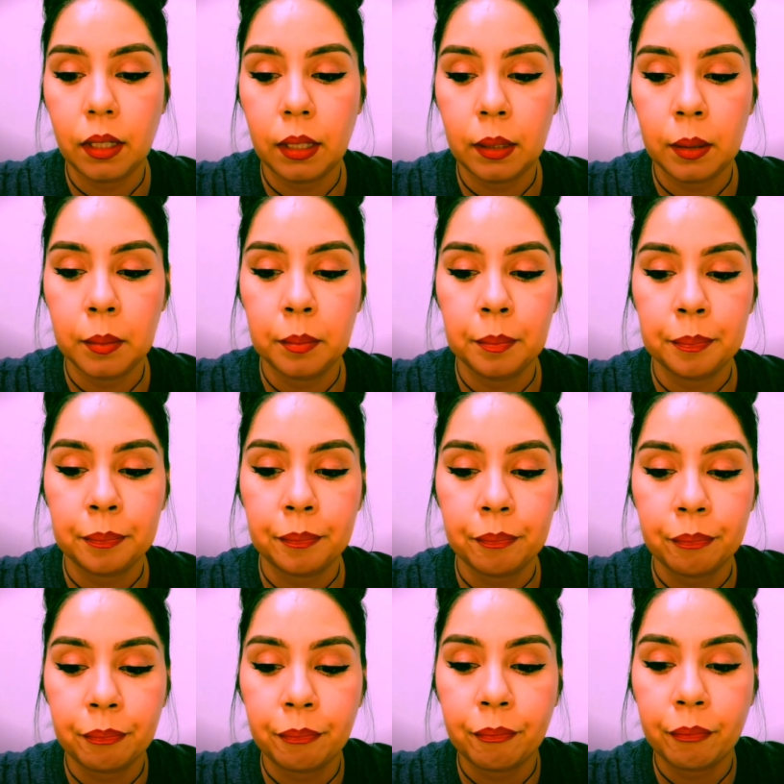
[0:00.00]
Um,
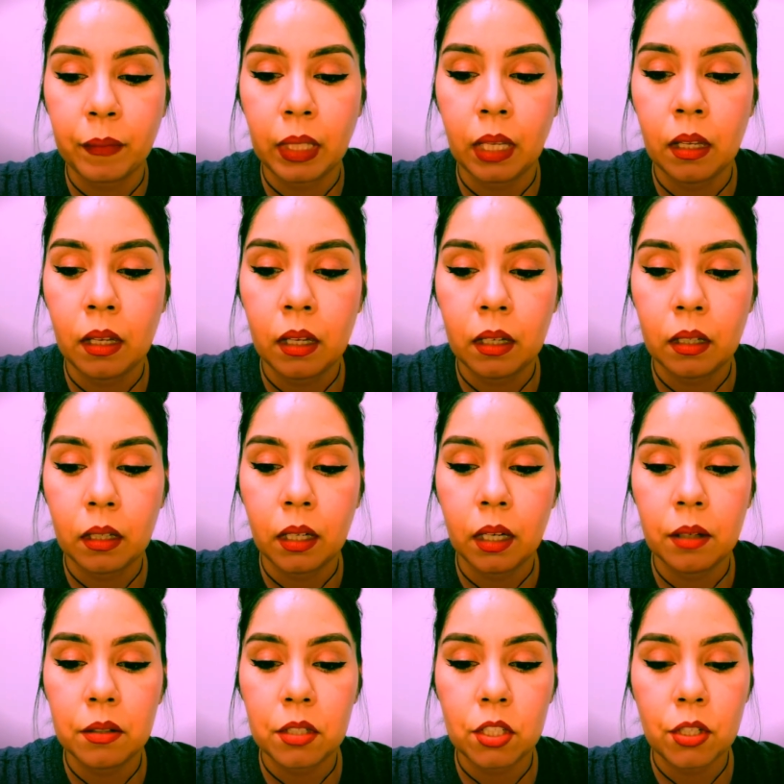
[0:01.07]

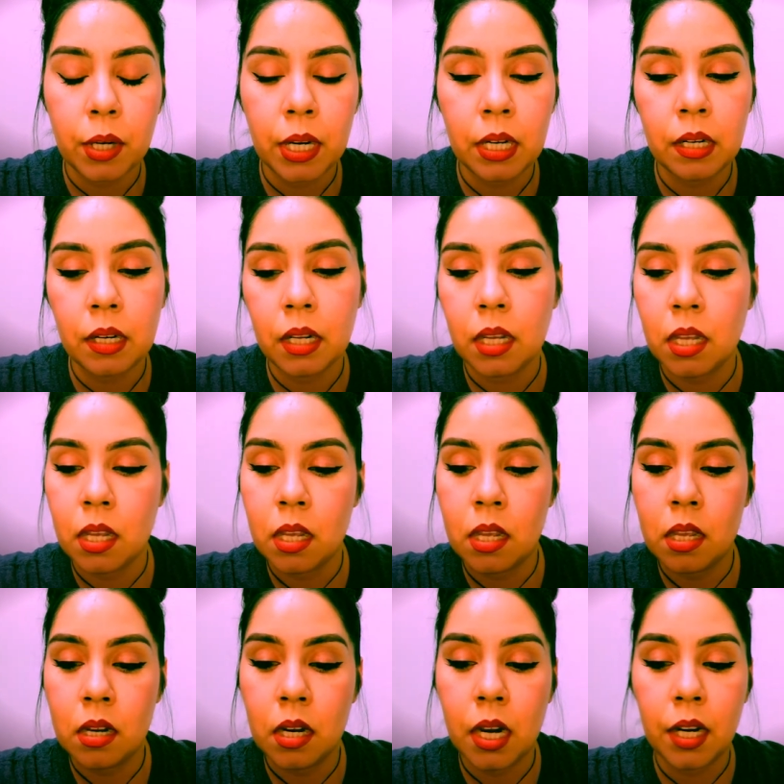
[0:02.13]
I was trained
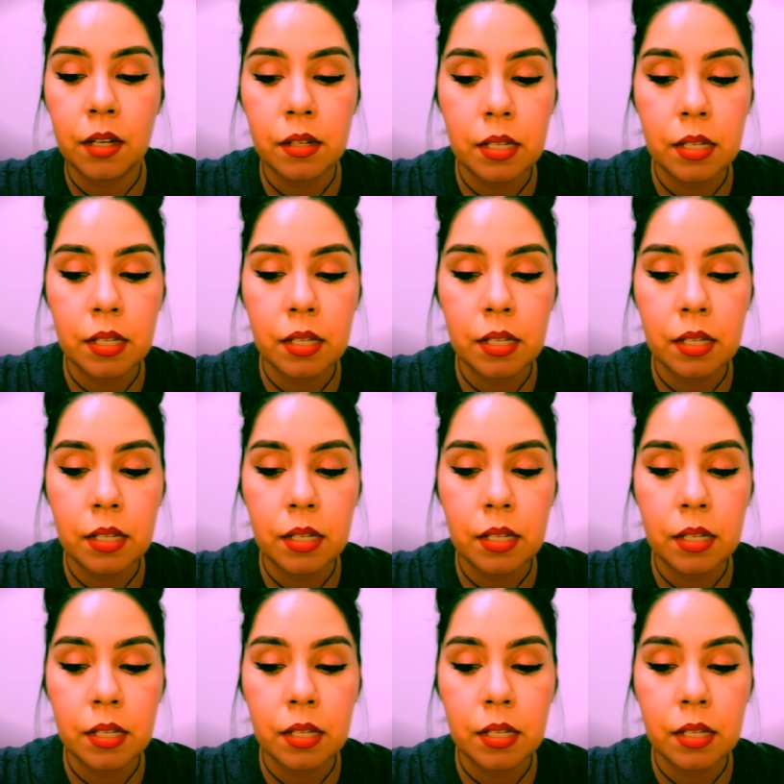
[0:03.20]
in hair,